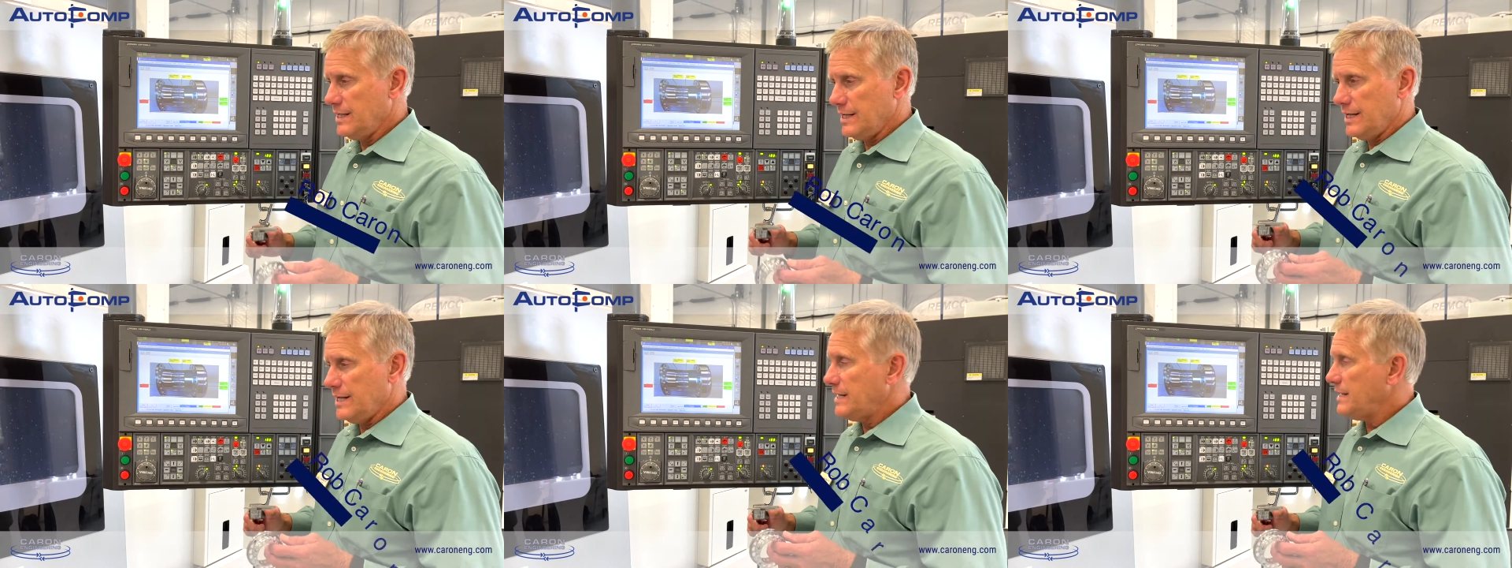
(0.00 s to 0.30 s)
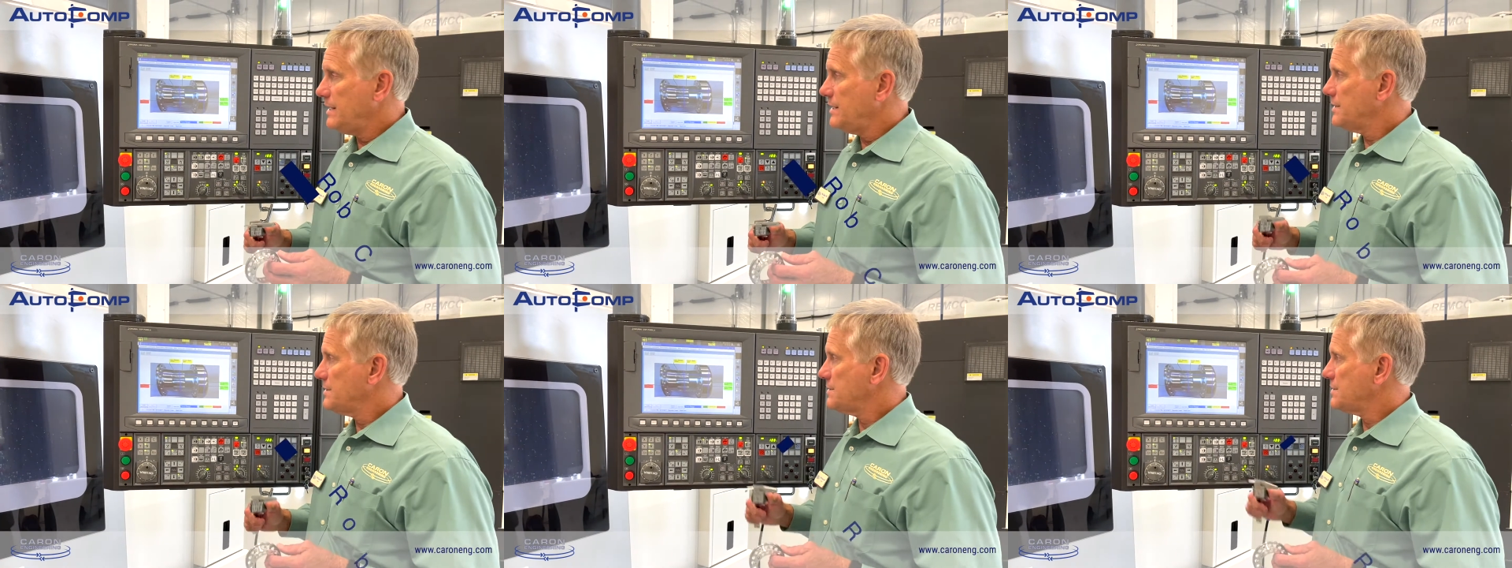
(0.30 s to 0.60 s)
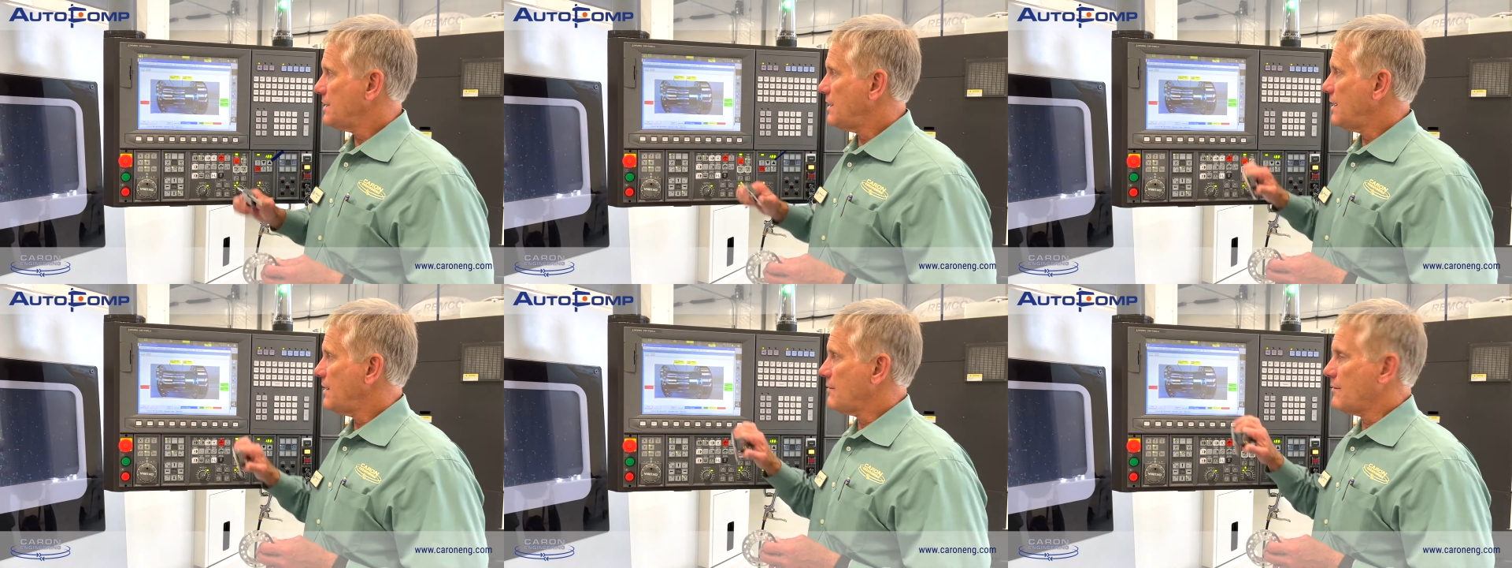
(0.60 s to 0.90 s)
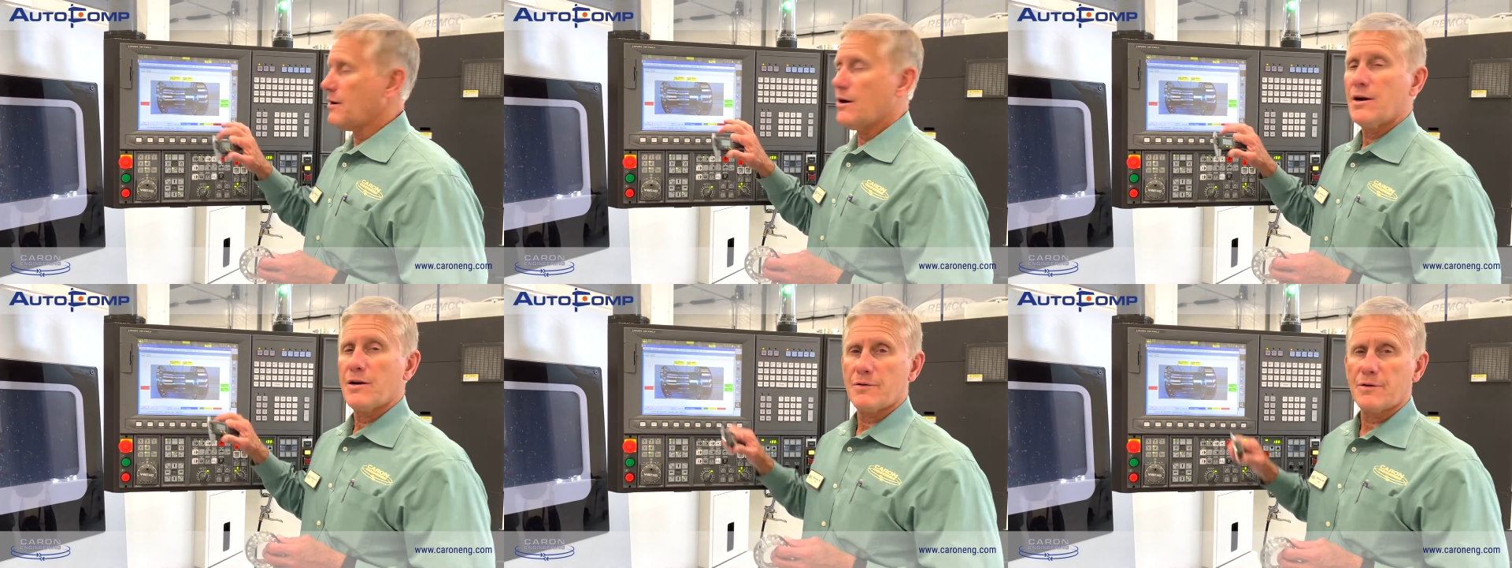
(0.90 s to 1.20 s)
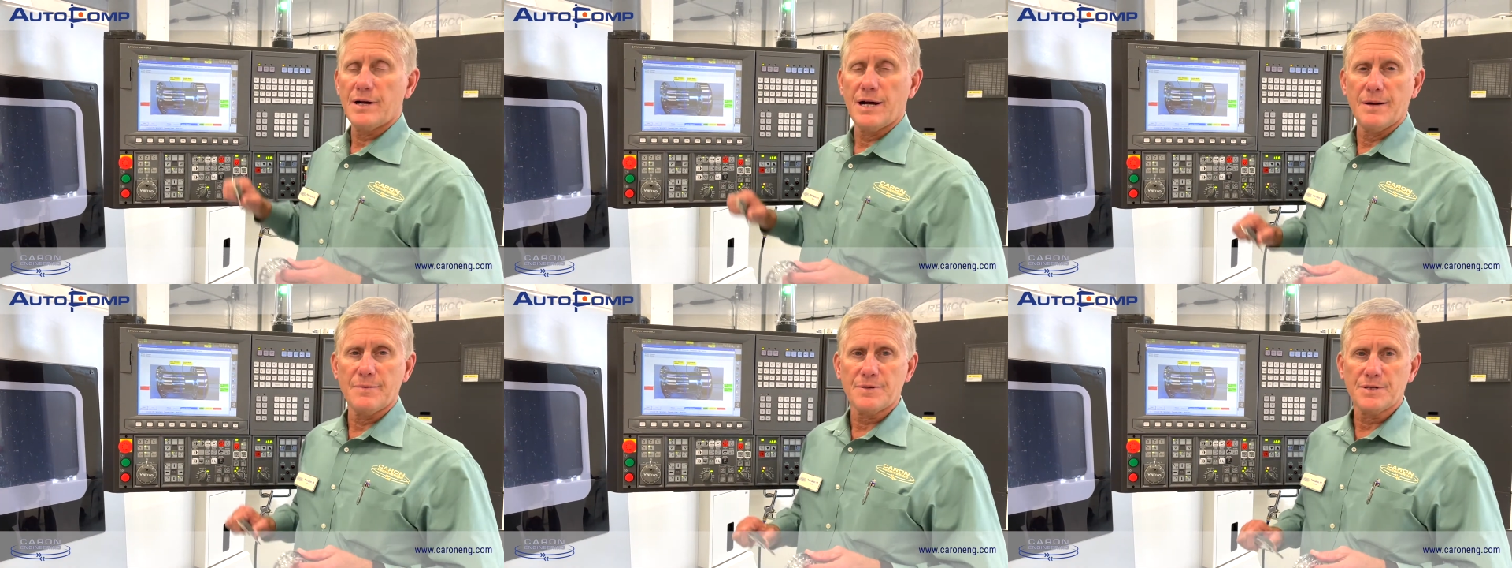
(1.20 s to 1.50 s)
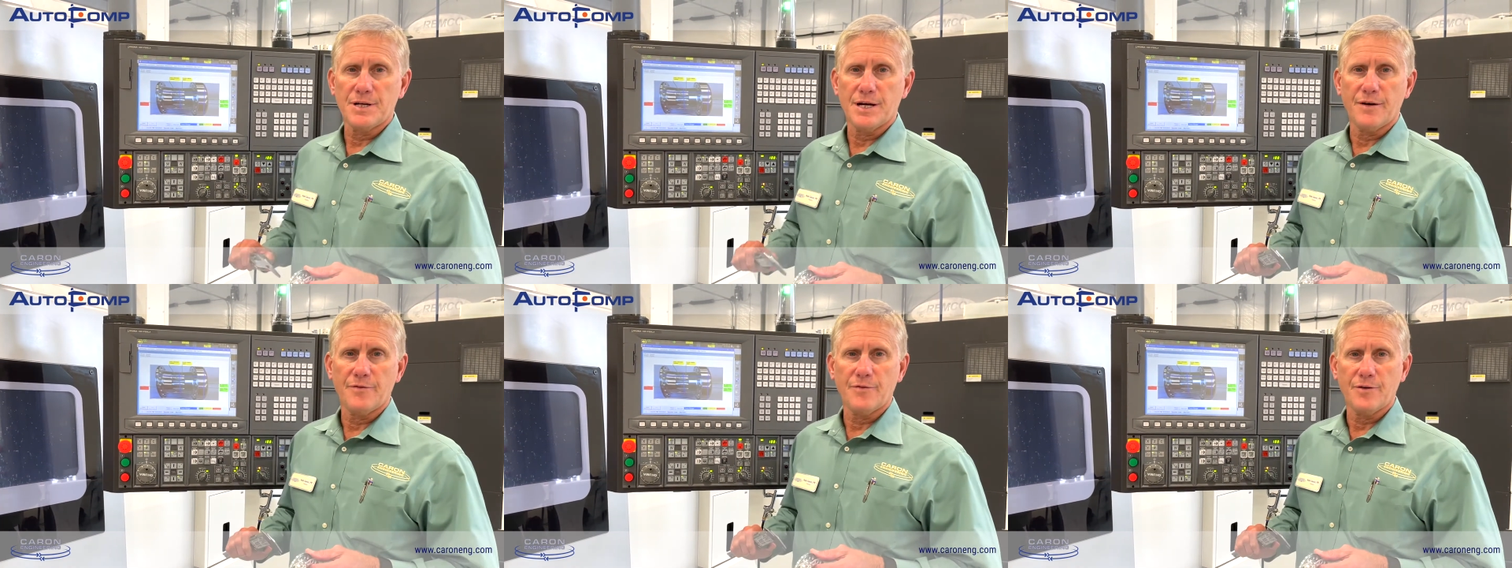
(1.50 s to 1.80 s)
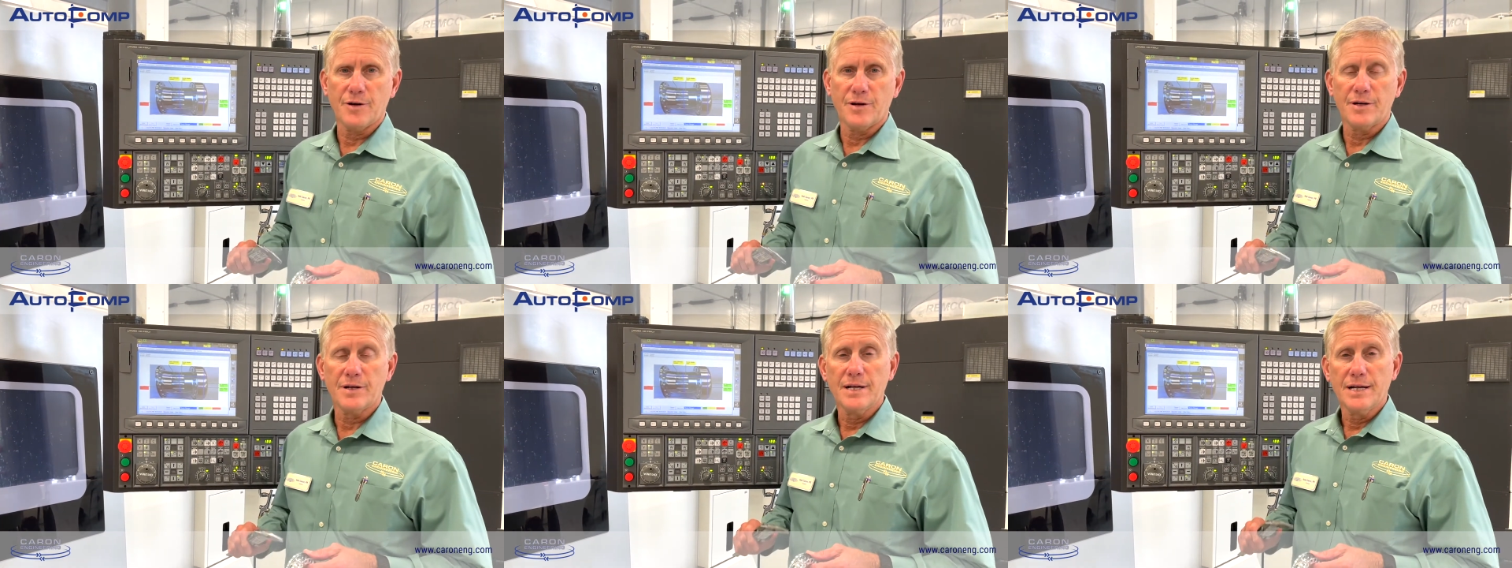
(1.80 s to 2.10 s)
is our AutoComp software.